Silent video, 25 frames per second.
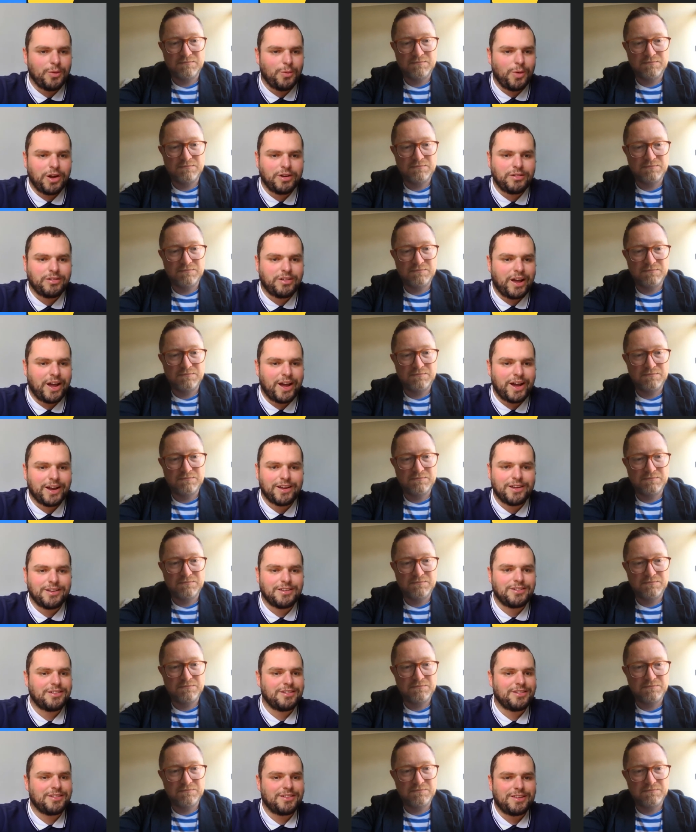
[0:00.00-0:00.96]
Speaker 1: one
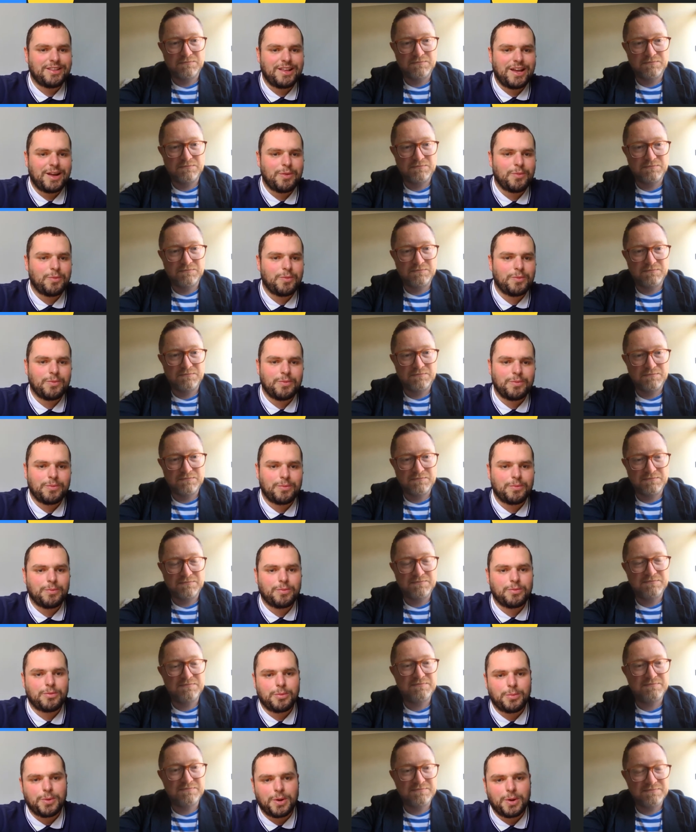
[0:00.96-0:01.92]
target like
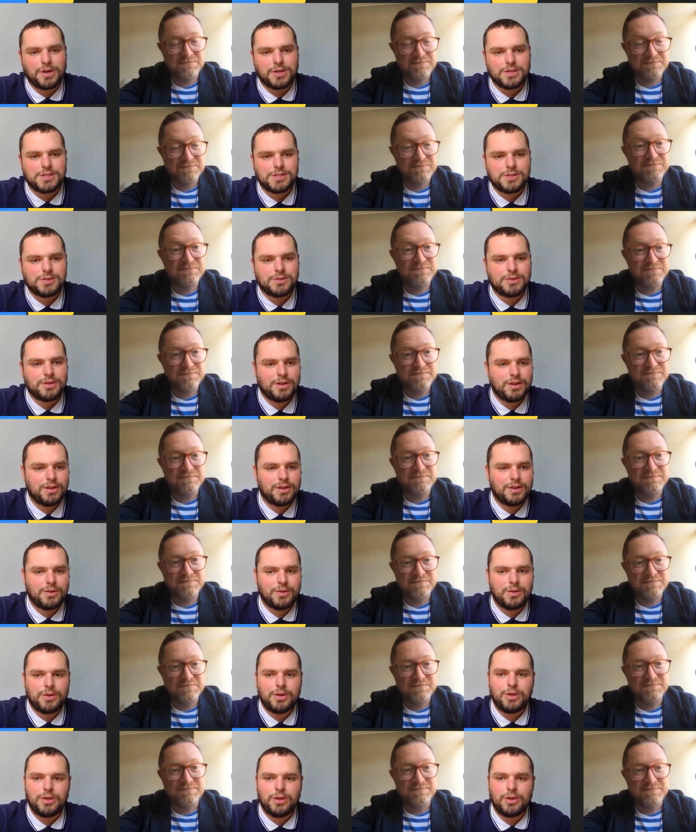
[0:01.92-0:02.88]
to be honest,
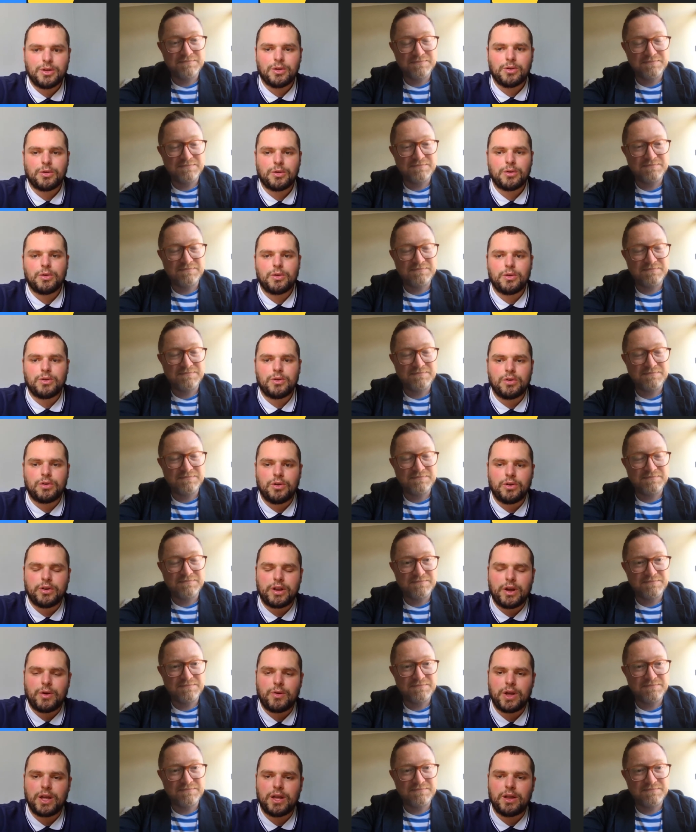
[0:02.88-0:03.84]
you, you could no
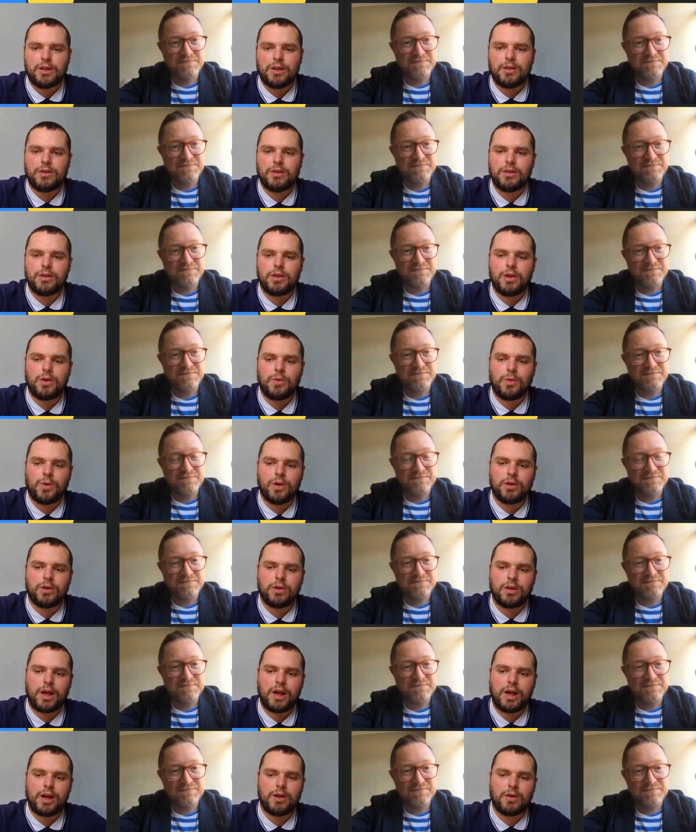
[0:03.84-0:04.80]
doubt hit year
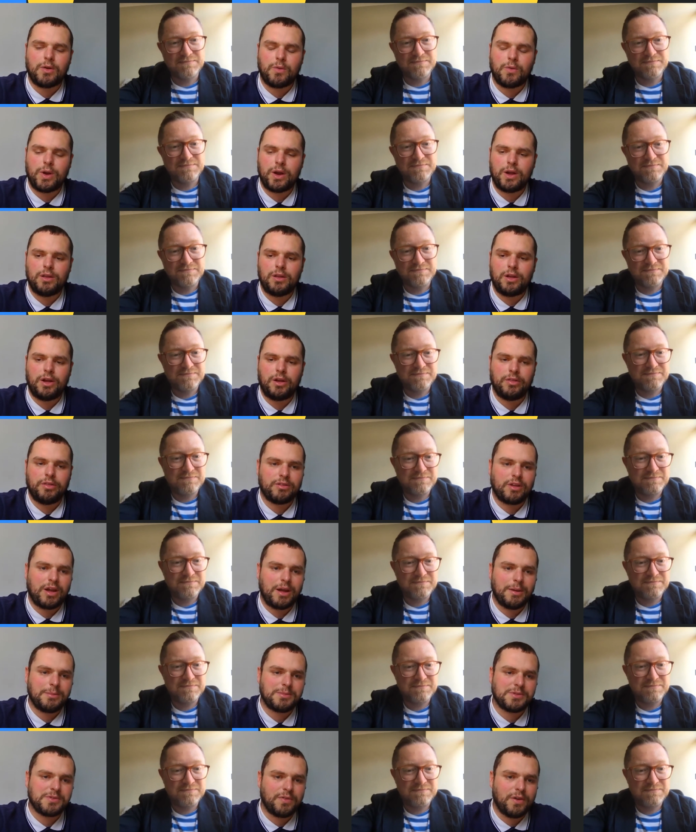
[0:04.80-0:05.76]
one target quite a lot of the
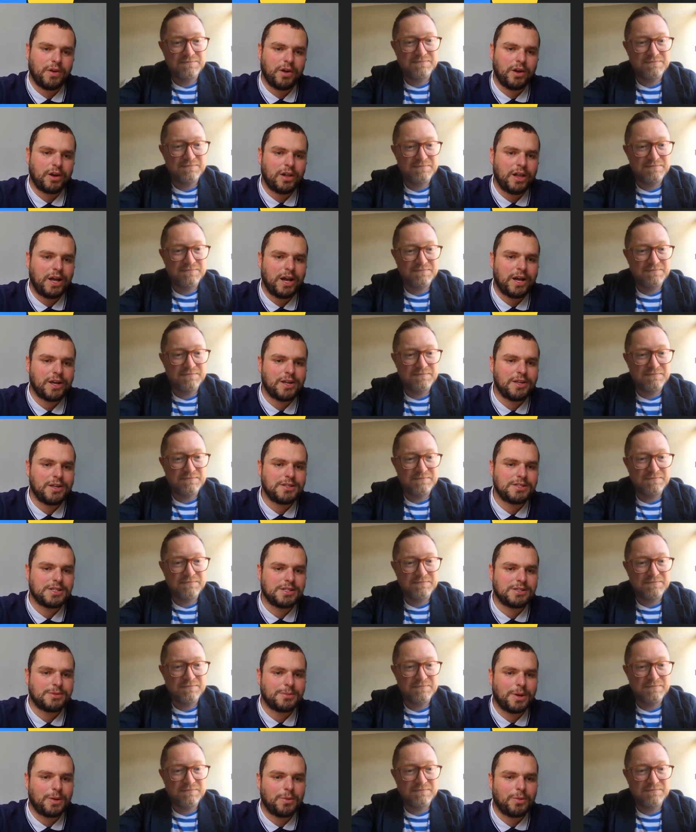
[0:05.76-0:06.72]
times for clients.
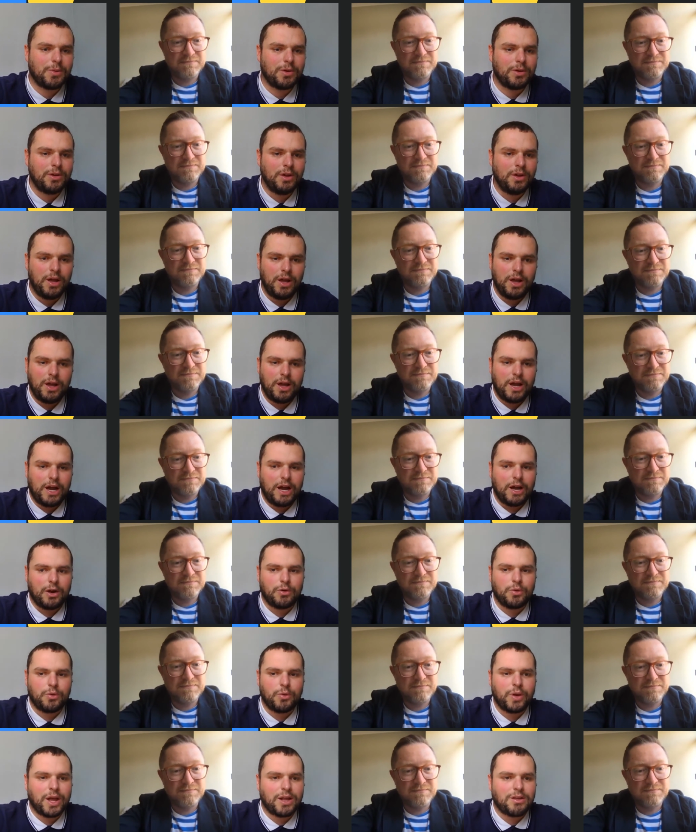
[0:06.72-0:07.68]
It's about, well, how
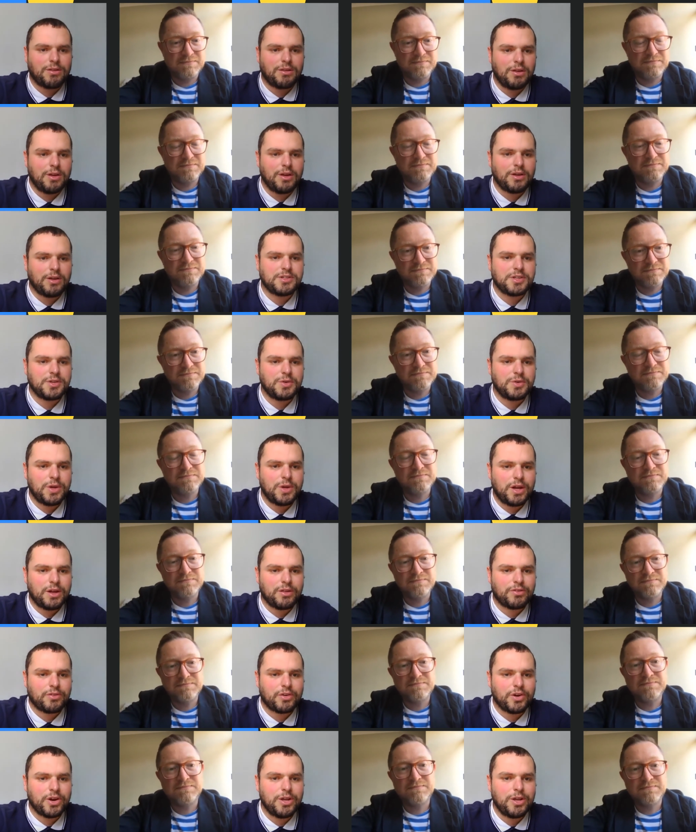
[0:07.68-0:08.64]
do we get to year two,
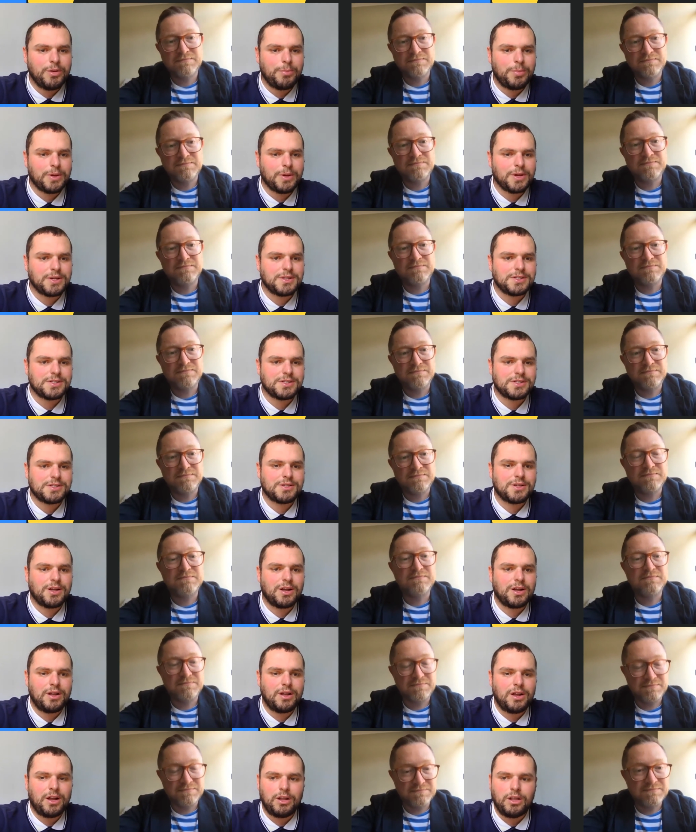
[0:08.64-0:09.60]
year three? Because
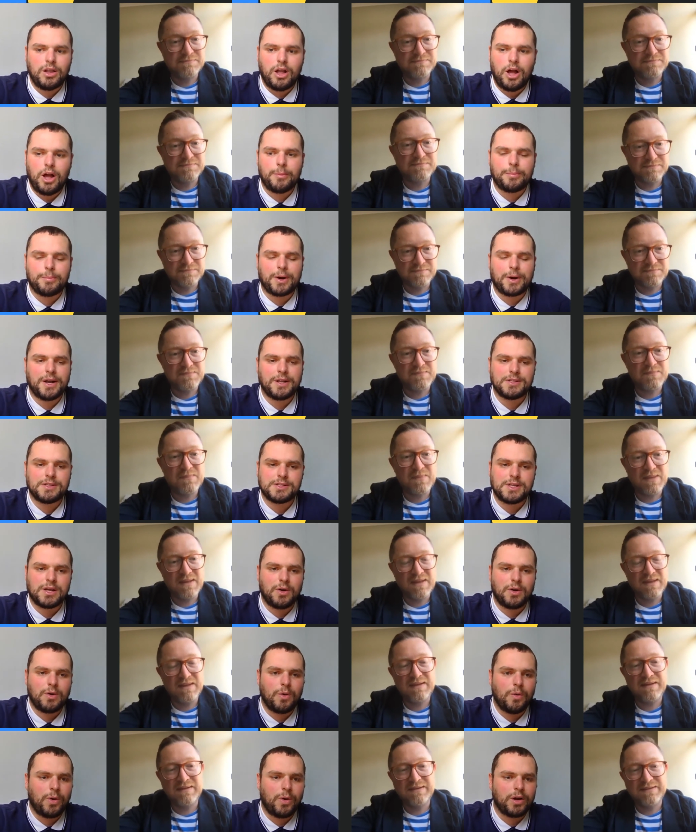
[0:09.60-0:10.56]
a lot of brands
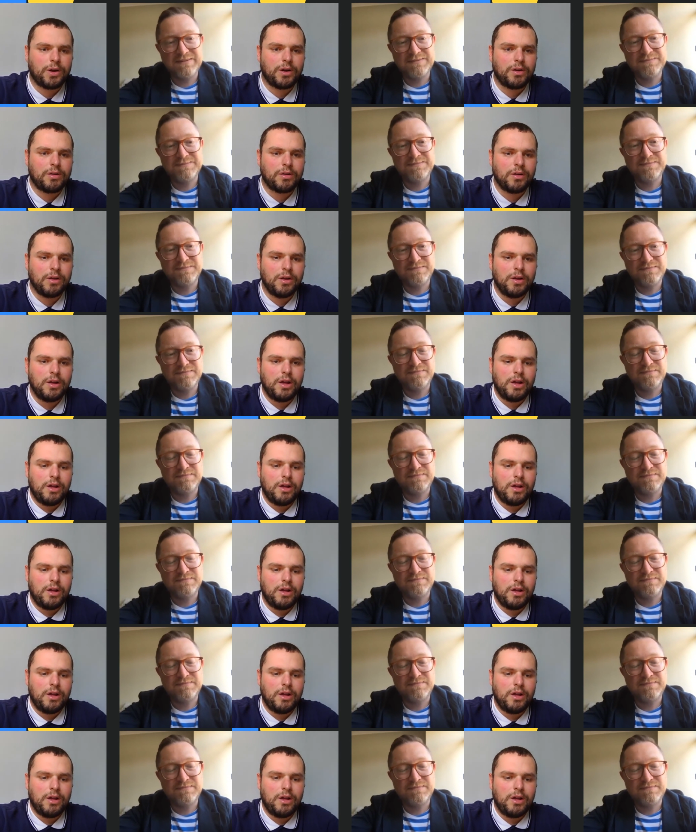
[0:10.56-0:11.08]
now are wanting